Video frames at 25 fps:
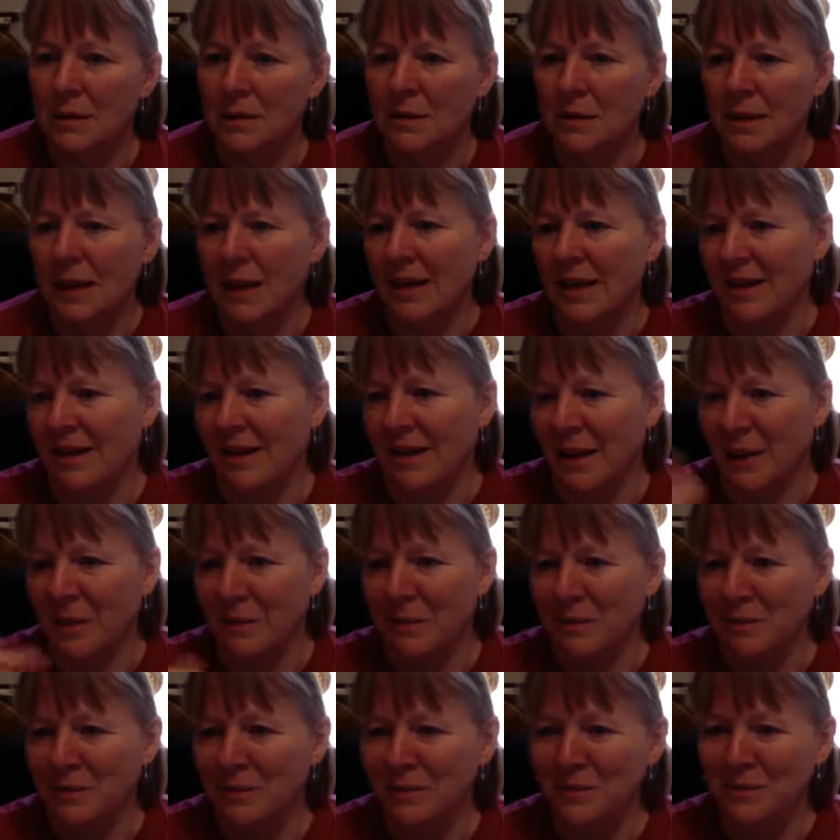There you go.
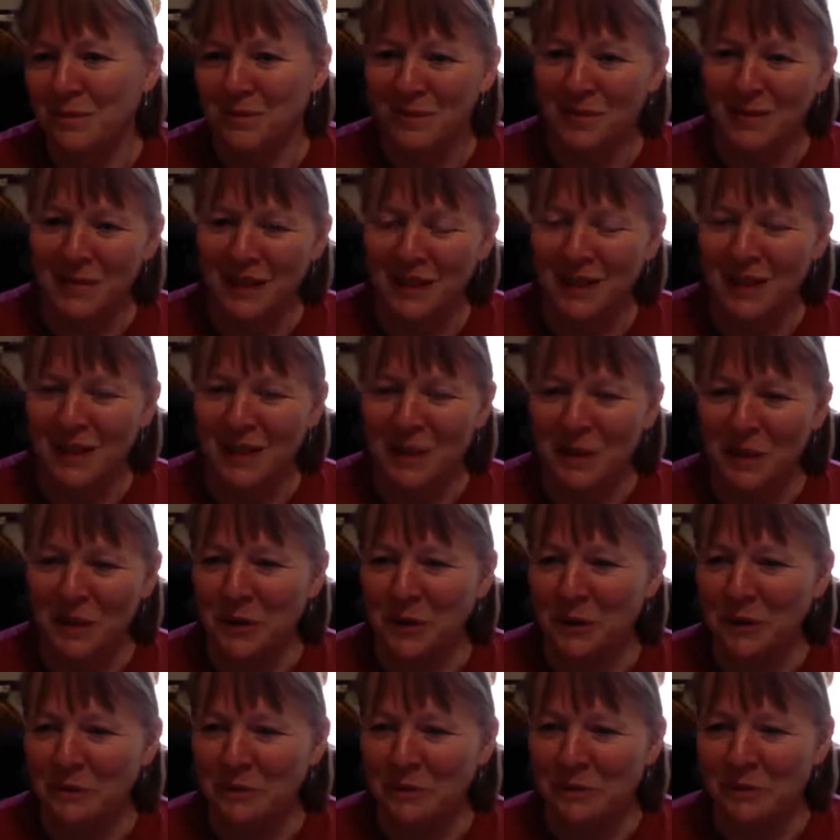Cool.